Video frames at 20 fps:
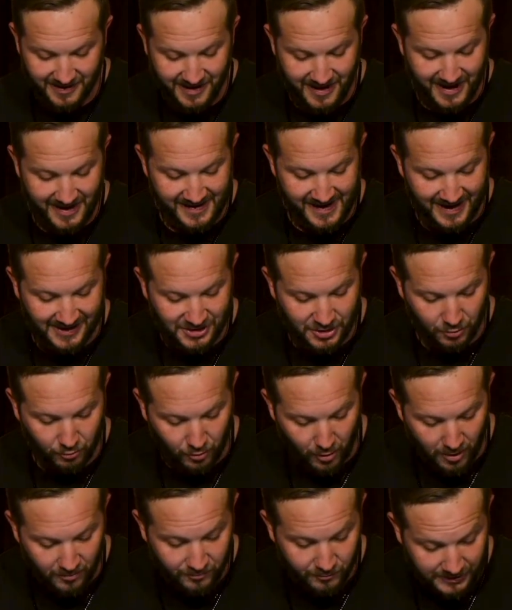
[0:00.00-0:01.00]
And as a
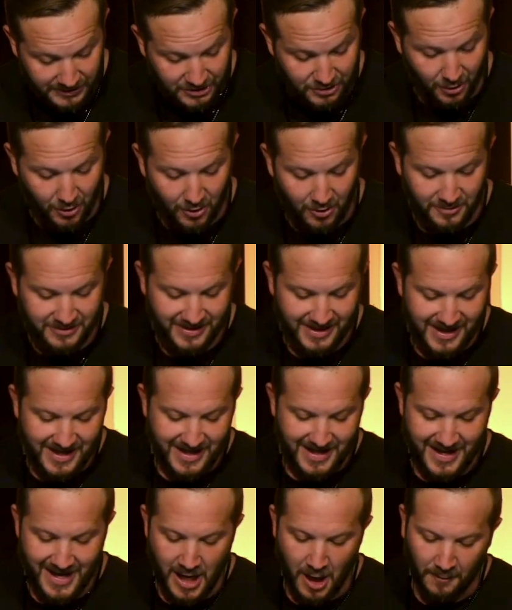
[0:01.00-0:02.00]
result,
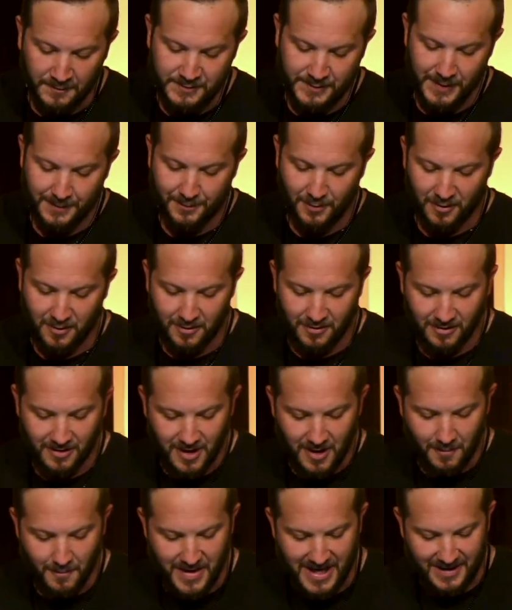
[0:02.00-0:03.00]
it helps people
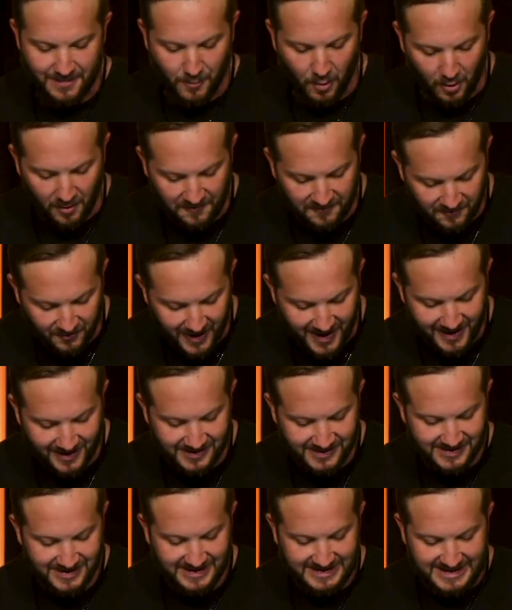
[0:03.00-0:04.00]
make more
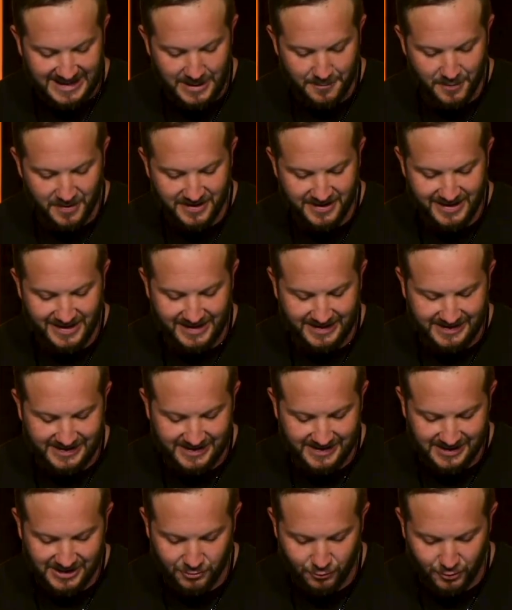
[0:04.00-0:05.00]
friends, deepen the existing